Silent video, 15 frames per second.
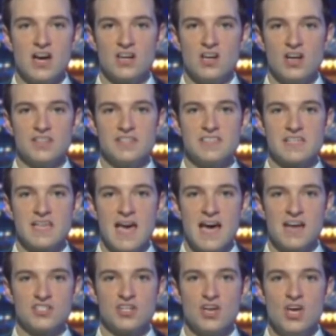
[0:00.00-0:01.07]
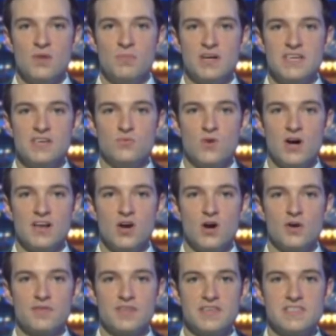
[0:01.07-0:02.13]
all this cash, but he won
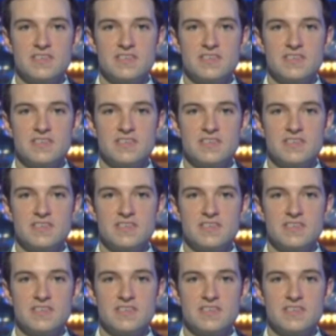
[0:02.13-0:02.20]
over the